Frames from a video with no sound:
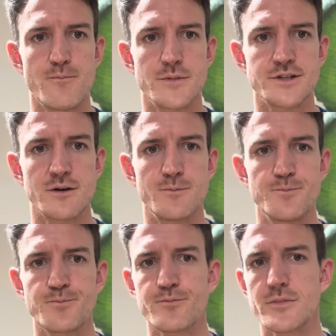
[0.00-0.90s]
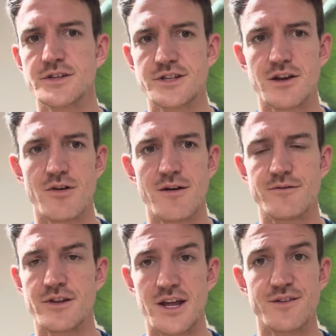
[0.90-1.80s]
So stick around
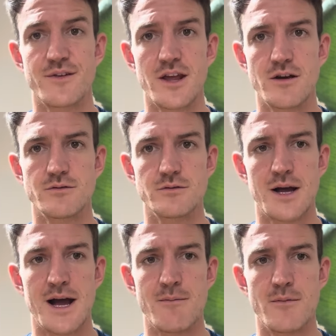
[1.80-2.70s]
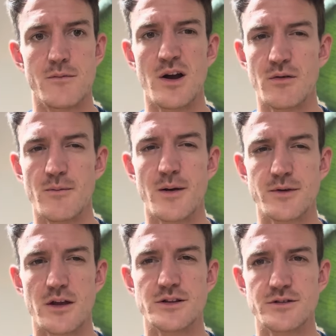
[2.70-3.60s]
for the next video, where we might be
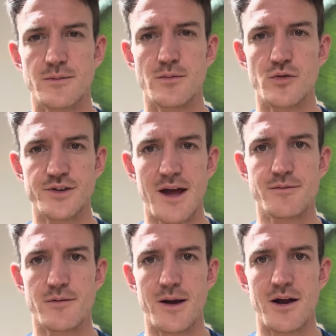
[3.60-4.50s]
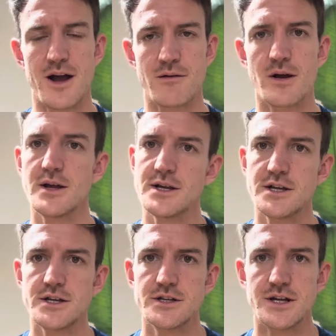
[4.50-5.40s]
going into a bit more depth about how
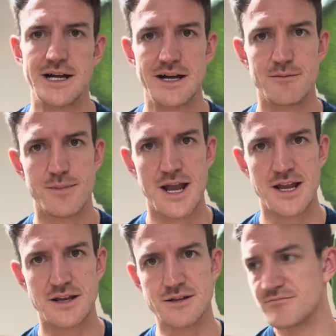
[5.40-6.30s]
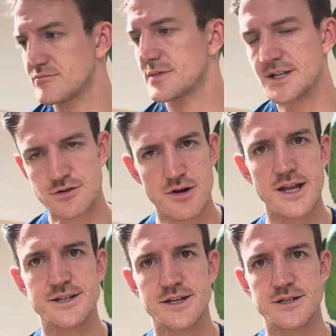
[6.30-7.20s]
pain is
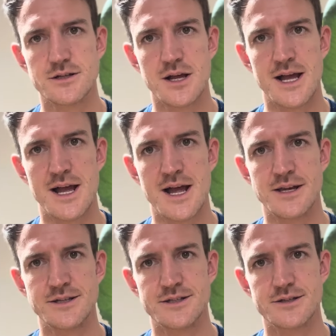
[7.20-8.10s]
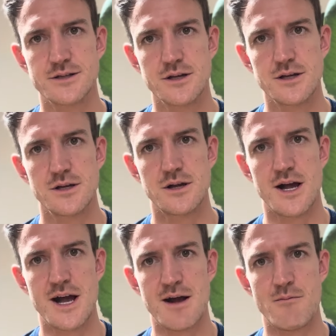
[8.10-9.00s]
created and
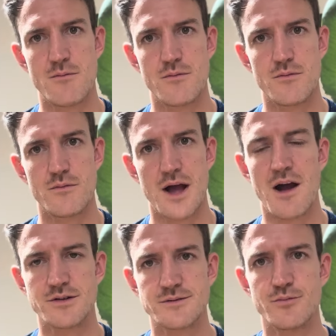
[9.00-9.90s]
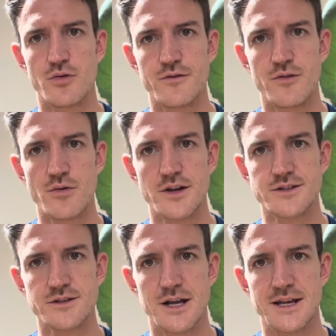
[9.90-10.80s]
how it's important for
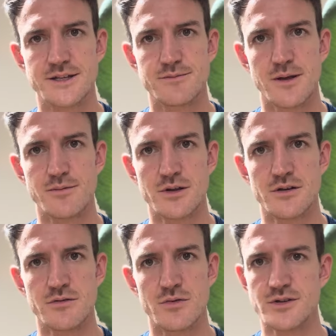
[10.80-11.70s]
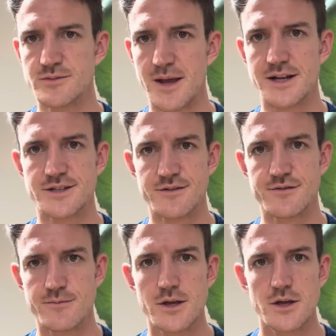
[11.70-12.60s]
runners and people who want to be active.
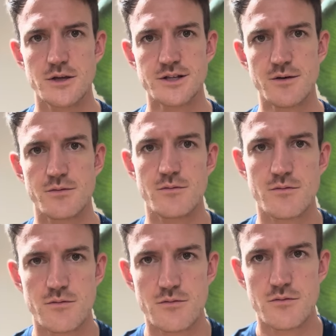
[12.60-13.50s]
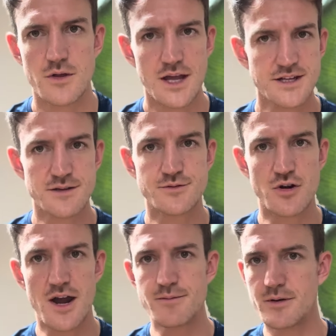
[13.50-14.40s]
So hit
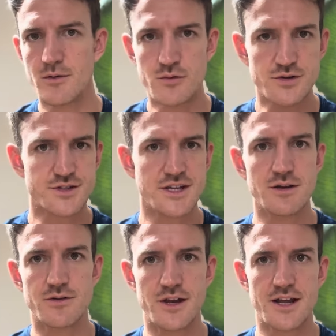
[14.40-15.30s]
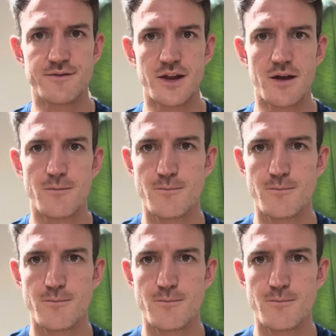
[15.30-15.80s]
subscribe and we'll see you on the next video.